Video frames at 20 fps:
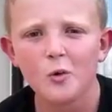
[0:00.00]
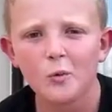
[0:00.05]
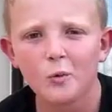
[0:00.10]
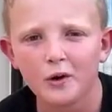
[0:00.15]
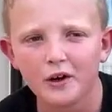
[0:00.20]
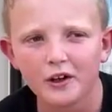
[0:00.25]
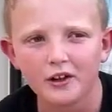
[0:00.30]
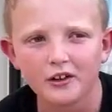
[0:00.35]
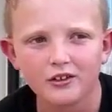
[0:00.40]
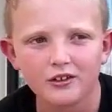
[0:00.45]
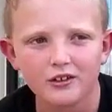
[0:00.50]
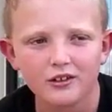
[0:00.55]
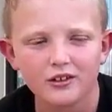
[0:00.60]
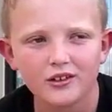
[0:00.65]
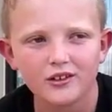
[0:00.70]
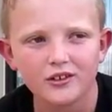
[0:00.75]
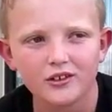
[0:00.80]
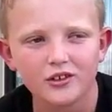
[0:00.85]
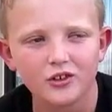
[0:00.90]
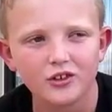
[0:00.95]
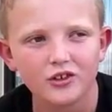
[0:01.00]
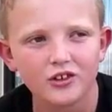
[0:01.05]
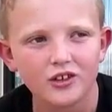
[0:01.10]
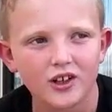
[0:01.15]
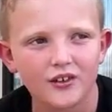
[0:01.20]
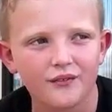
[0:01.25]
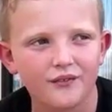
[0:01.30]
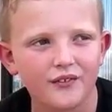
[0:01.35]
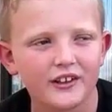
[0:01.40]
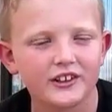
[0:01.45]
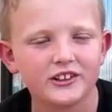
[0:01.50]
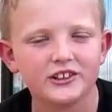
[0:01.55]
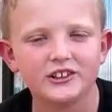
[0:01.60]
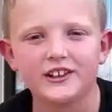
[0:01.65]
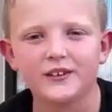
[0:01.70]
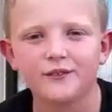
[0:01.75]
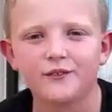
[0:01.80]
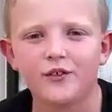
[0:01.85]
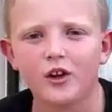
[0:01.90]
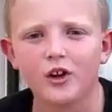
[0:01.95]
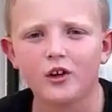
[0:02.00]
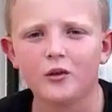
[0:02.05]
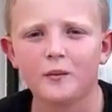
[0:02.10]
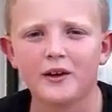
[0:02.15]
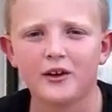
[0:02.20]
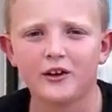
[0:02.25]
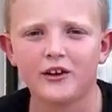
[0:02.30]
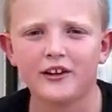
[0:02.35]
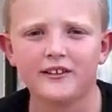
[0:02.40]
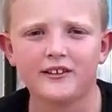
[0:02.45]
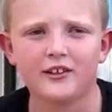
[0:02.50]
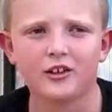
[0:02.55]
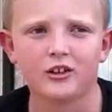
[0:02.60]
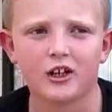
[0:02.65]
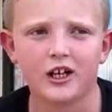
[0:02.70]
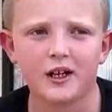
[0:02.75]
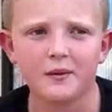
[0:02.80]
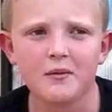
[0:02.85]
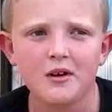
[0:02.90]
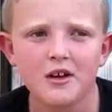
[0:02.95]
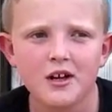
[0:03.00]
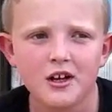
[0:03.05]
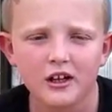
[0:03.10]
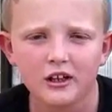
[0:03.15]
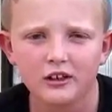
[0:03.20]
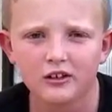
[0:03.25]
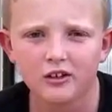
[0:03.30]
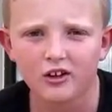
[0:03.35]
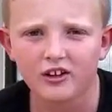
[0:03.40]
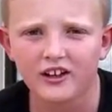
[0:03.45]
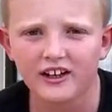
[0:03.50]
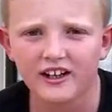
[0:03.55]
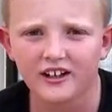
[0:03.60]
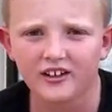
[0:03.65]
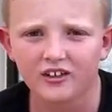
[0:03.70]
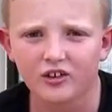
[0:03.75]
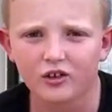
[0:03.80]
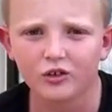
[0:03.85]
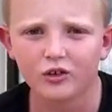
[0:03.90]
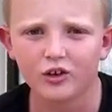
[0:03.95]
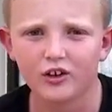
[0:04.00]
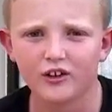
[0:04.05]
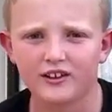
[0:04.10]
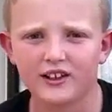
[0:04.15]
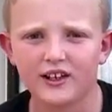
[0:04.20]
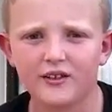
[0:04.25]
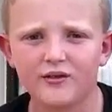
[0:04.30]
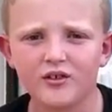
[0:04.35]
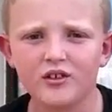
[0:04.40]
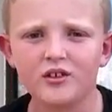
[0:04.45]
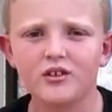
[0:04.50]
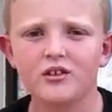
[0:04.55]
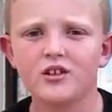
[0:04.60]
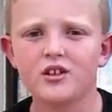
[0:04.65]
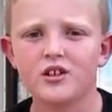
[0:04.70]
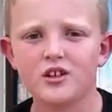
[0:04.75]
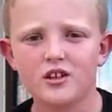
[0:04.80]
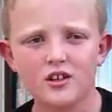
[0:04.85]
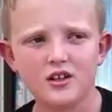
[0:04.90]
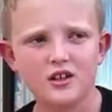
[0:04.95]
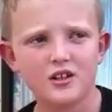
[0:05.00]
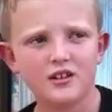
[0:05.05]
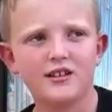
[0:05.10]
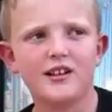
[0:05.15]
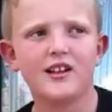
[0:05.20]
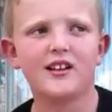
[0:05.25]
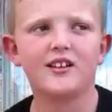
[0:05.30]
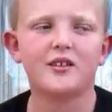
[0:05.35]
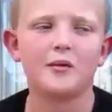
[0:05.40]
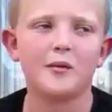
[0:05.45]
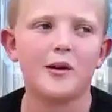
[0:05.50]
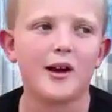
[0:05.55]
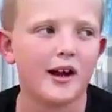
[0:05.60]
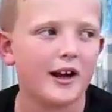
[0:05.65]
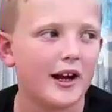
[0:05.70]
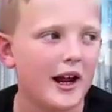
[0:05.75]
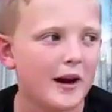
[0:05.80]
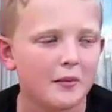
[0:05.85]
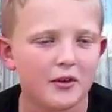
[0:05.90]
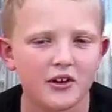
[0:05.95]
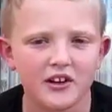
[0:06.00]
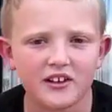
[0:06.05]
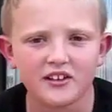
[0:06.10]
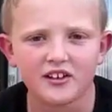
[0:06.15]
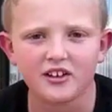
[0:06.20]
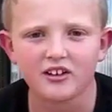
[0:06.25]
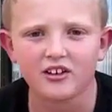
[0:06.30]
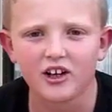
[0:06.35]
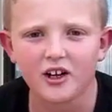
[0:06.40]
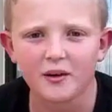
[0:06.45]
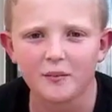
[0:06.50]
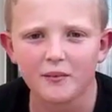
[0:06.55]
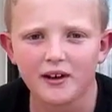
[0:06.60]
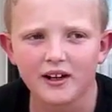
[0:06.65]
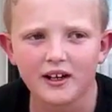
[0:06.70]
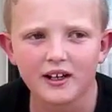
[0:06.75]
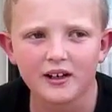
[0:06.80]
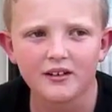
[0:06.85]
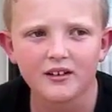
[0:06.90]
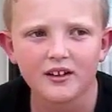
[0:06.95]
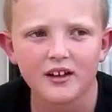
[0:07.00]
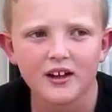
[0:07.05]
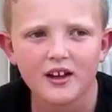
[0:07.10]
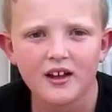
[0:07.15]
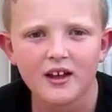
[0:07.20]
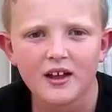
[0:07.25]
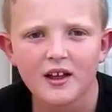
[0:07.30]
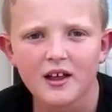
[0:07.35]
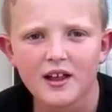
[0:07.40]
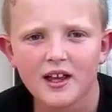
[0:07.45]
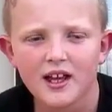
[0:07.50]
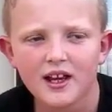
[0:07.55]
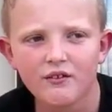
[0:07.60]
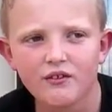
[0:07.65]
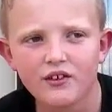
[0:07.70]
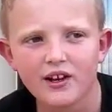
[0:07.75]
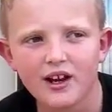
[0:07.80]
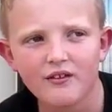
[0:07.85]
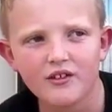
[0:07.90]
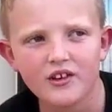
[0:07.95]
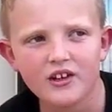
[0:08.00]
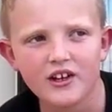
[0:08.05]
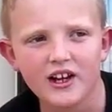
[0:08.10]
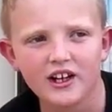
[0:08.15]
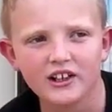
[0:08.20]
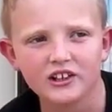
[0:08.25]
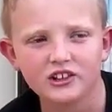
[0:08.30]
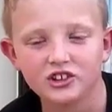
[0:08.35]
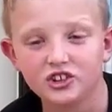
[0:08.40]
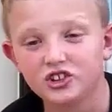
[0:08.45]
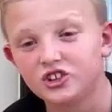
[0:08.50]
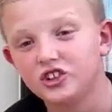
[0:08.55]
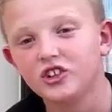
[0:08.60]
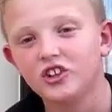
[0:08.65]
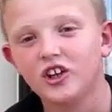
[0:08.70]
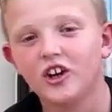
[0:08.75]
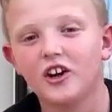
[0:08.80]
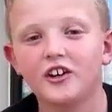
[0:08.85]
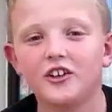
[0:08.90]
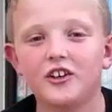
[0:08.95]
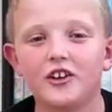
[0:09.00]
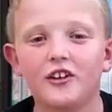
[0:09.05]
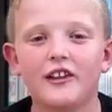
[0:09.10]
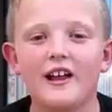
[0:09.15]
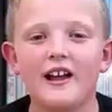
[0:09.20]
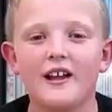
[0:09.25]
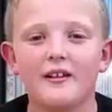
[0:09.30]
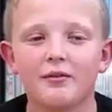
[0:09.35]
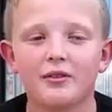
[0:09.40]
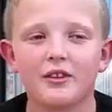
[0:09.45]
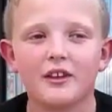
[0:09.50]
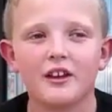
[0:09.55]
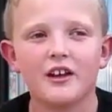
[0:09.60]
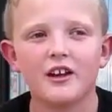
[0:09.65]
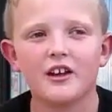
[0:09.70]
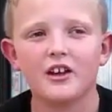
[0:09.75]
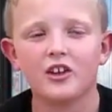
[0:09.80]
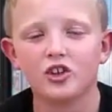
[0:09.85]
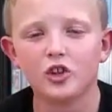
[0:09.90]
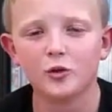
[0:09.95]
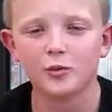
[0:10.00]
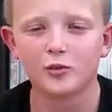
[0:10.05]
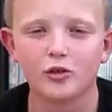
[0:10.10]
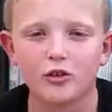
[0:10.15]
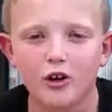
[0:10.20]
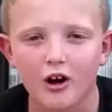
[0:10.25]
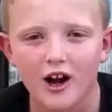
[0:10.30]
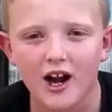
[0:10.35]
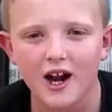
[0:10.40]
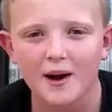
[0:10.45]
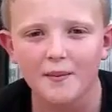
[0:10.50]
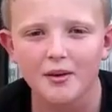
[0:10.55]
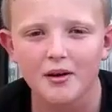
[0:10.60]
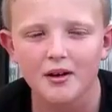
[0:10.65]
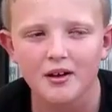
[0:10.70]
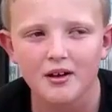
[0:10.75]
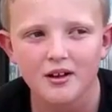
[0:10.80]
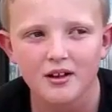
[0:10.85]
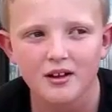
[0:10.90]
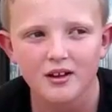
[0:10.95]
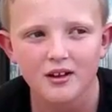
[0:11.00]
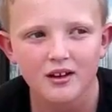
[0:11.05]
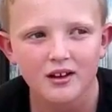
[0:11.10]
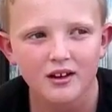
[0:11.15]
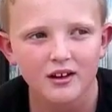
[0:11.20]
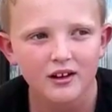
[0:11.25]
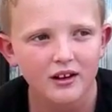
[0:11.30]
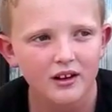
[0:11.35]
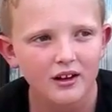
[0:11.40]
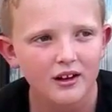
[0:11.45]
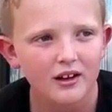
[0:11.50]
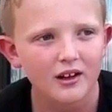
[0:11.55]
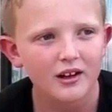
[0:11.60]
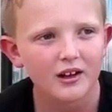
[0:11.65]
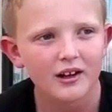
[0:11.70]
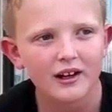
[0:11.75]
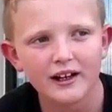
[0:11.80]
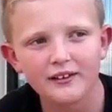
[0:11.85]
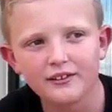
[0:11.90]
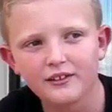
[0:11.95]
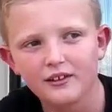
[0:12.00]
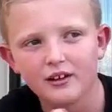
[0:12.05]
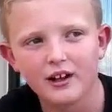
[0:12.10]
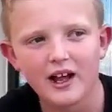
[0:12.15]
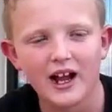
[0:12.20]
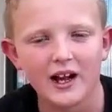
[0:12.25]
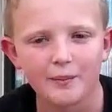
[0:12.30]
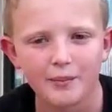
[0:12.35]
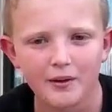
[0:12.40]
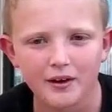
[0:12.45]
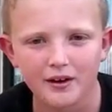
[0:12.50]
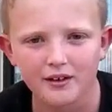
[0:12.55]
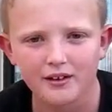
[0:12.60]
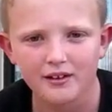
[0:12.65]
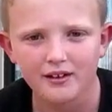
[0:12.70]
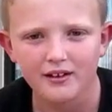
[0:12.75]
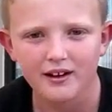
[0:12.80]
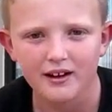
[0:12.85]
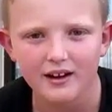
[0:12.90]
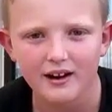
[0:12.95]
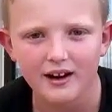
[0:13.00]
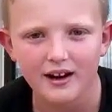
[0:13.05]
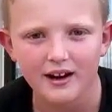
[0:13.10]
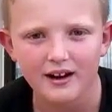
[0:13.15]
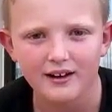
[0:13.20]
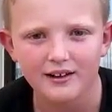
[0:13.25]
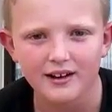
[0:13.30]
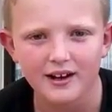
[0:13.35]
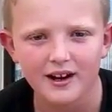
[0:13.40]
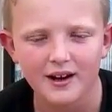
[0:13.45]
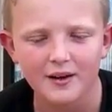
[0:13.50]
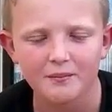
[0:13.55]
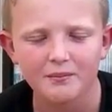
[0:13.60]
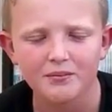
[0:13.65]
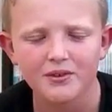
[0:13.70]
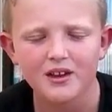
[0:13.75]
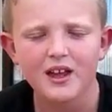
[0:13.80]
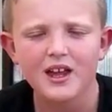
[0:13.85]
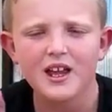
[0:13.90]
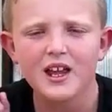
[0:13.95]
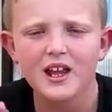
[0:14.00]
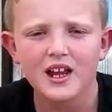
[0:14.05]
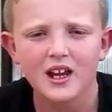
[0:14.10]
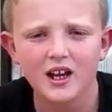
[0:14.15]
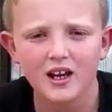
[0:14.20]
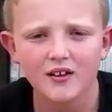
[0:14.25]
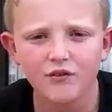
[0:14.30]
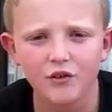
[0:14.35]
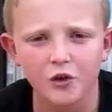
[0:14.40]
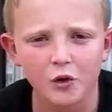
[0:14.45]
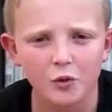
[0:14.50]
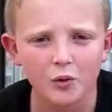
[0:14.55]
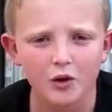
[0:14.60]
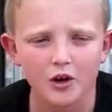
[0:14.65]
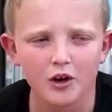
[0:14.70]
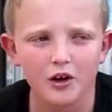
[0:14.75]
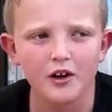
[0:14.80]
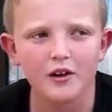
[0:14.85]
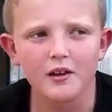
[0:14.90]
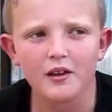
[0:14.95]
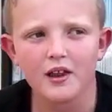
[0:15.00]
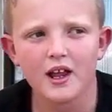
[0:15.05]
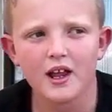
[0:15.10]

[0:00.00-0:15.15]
want to do stuff. And you can follow me on Instagram, Lockie_07. That's my name on Instagram. And if you haven't yet, you should go do that. Subscribe, hit the like button, and if you want,